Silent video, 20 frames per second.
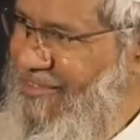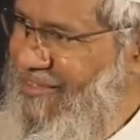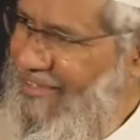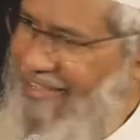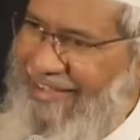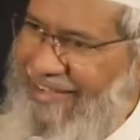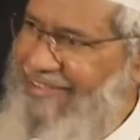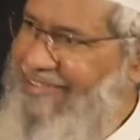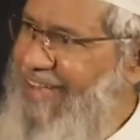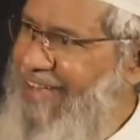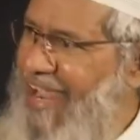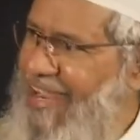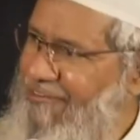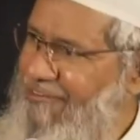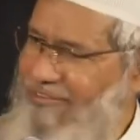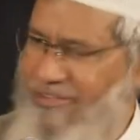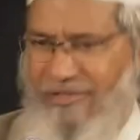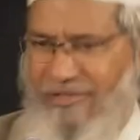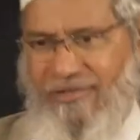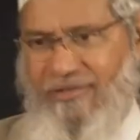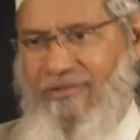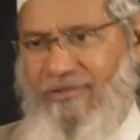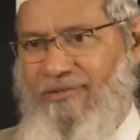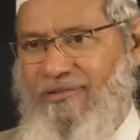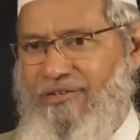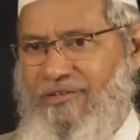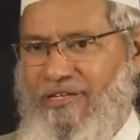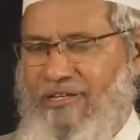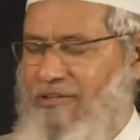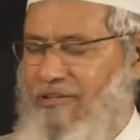He strived.
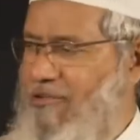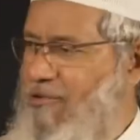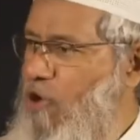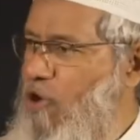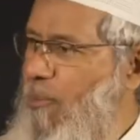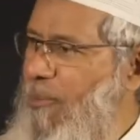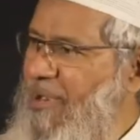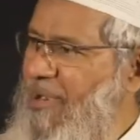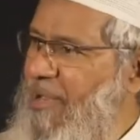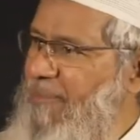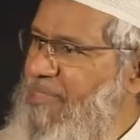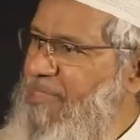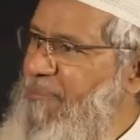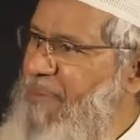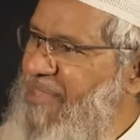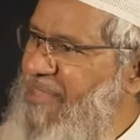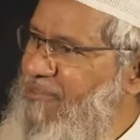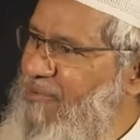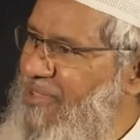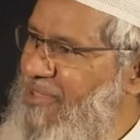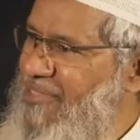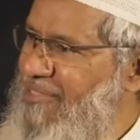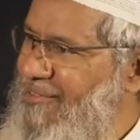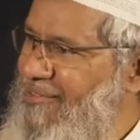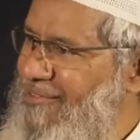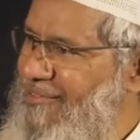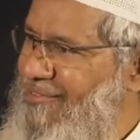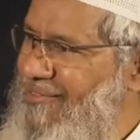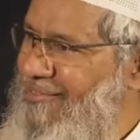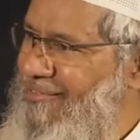He opened up the pathways.
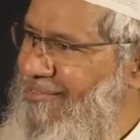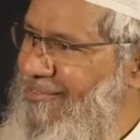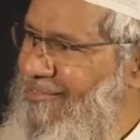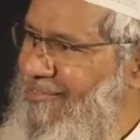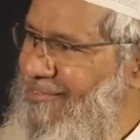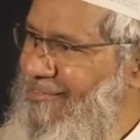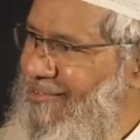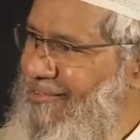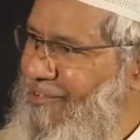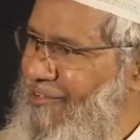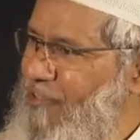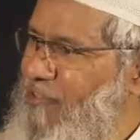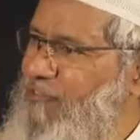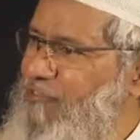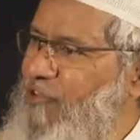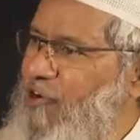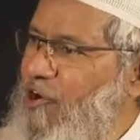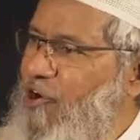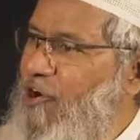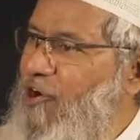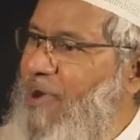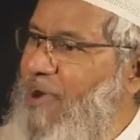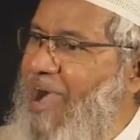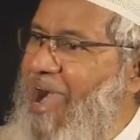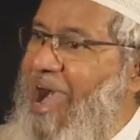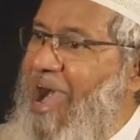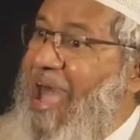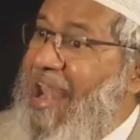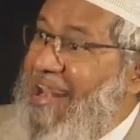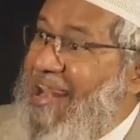So
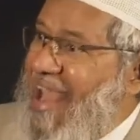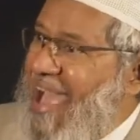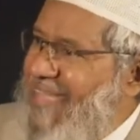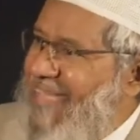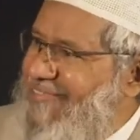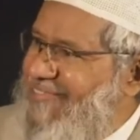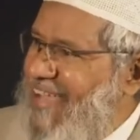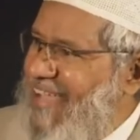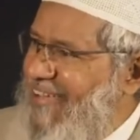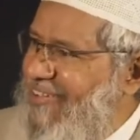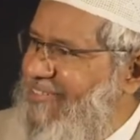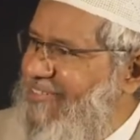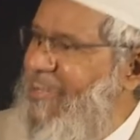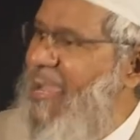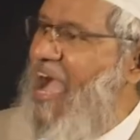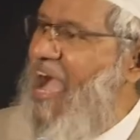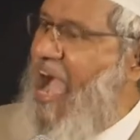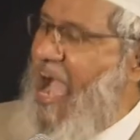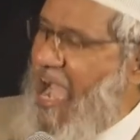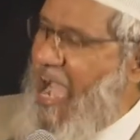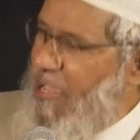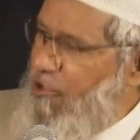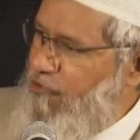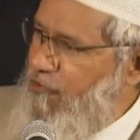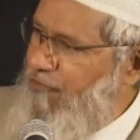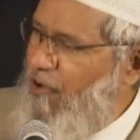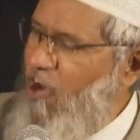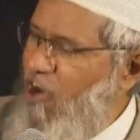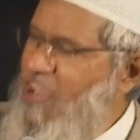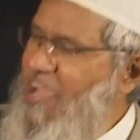Allah is just. Are you
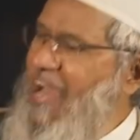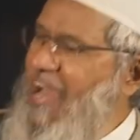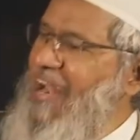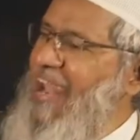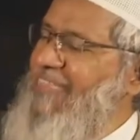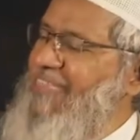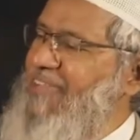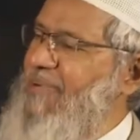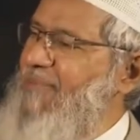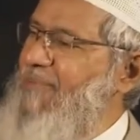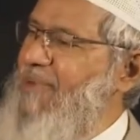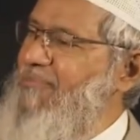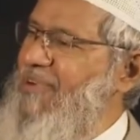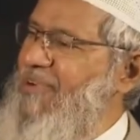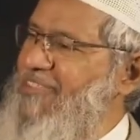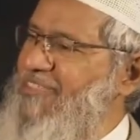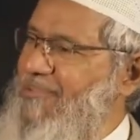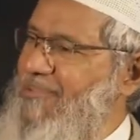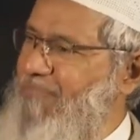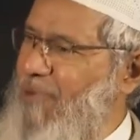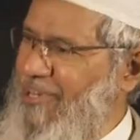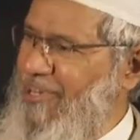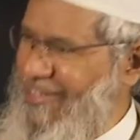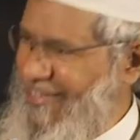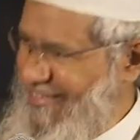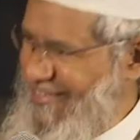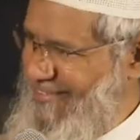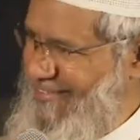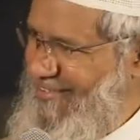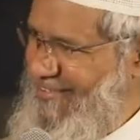following Allah's commandment is
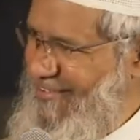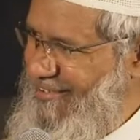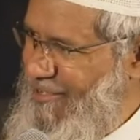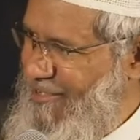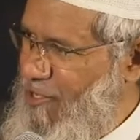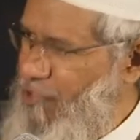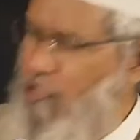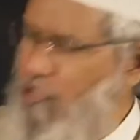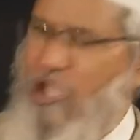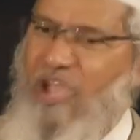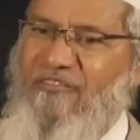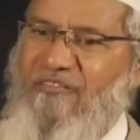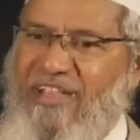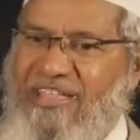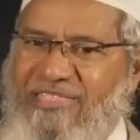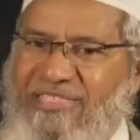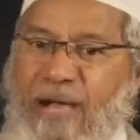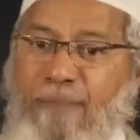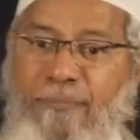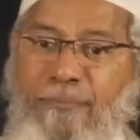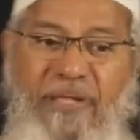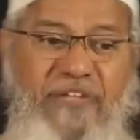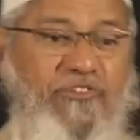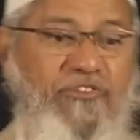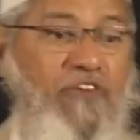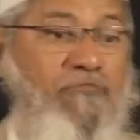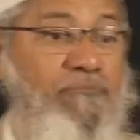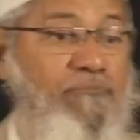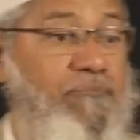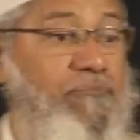important. So you have examples
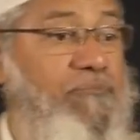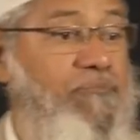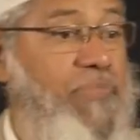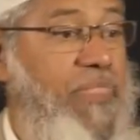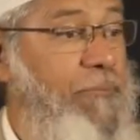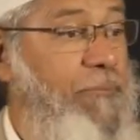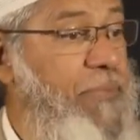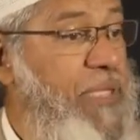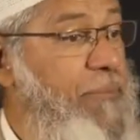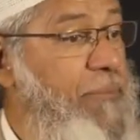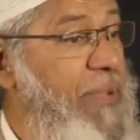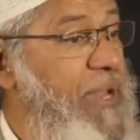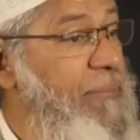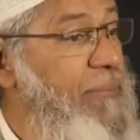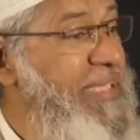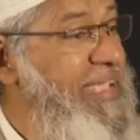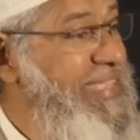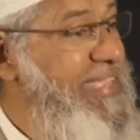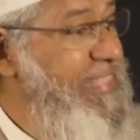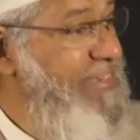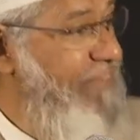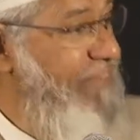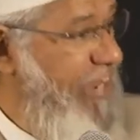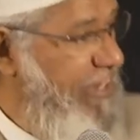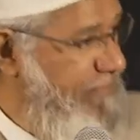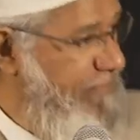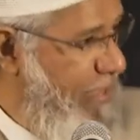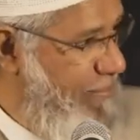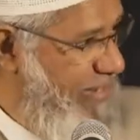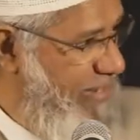of people being in the
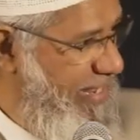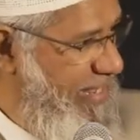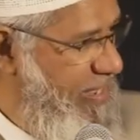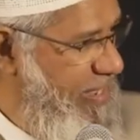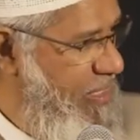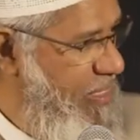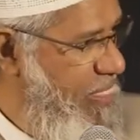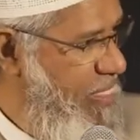worst family,